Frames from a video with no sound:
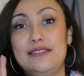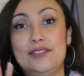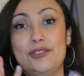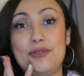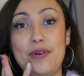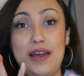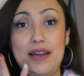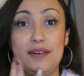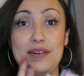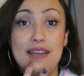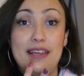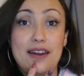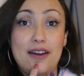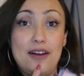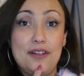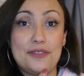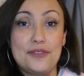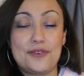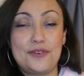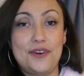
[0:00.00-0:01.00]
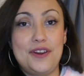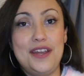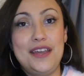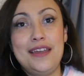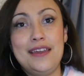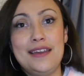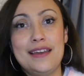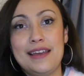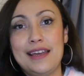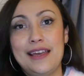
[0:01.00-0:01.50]
I'd get all
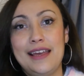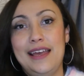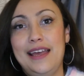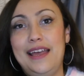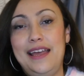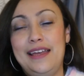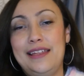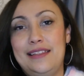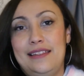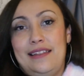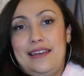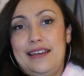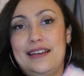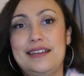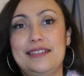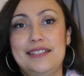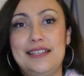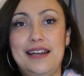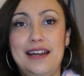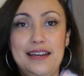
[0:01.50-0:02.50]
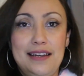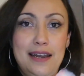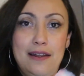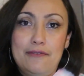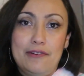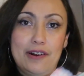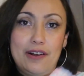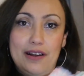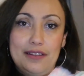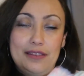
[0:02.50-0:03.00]
3. And like I said, I
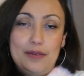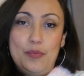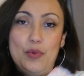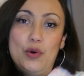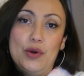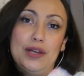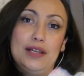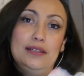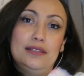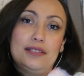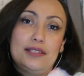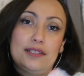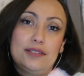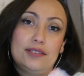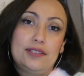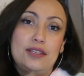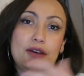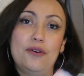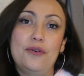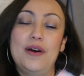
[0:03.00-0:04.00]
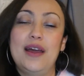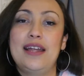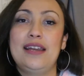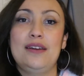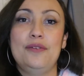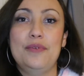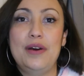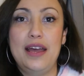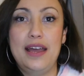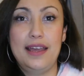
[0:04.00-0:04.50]
never got the points. So
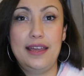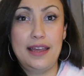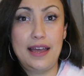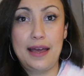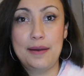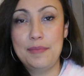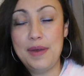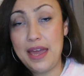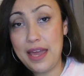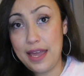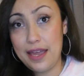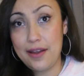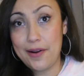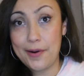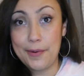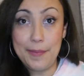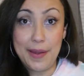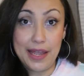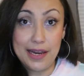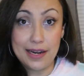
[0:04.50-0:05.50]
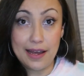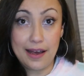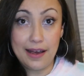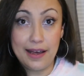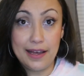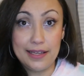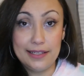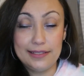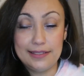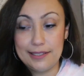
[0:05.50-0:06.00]
anyway, I may or may
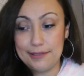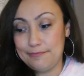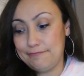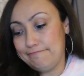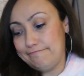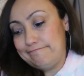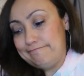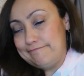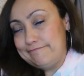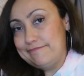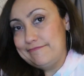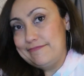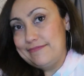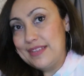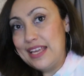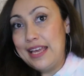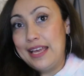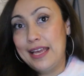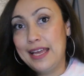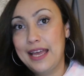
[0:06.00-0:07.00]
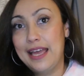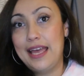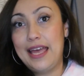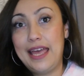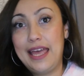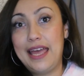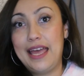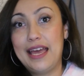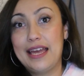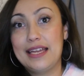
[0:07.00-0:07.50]
not.
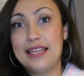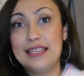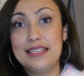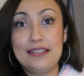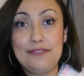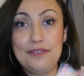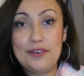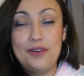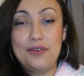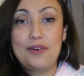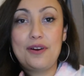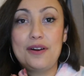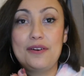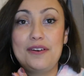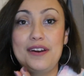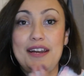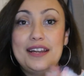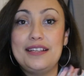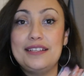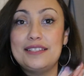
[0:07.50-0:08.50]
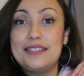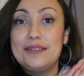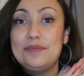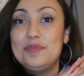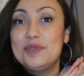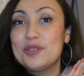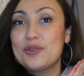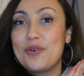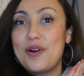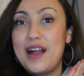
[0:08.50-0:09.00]
And if you're already
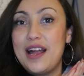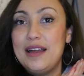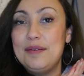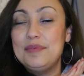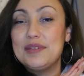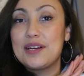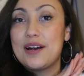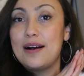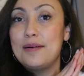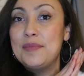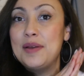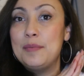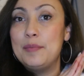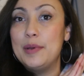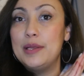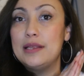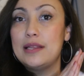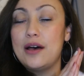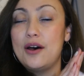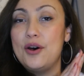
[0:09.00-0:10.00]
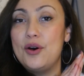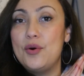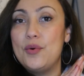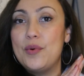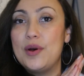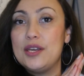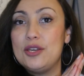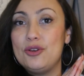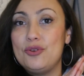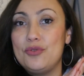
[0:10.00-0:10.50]
subscribed, comment below
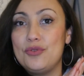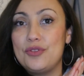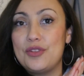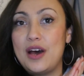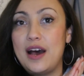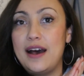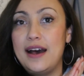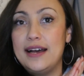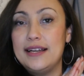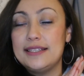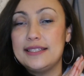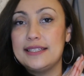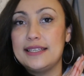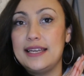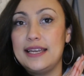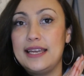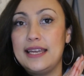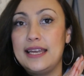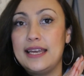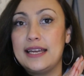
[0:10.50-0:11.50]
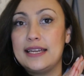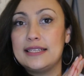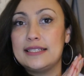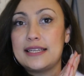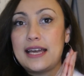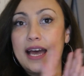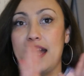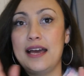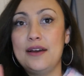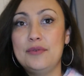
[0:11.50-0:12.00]
what you thought.
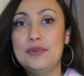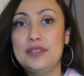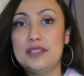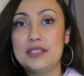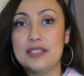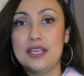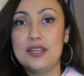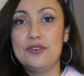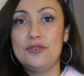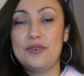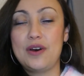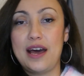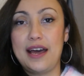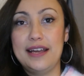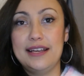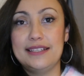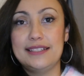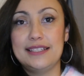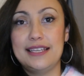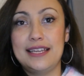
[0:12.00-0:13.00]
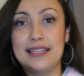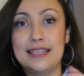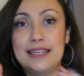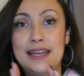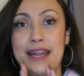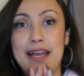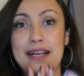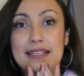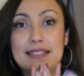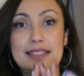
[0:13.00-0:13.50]
And I will see you guys in the
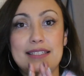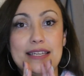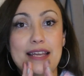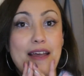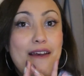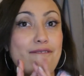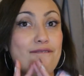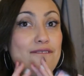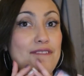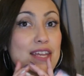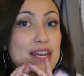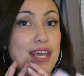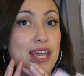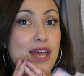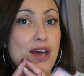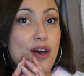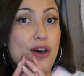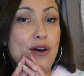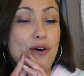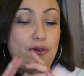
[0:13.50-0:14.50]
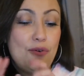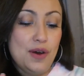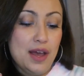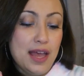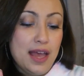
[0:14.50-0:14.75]
next video.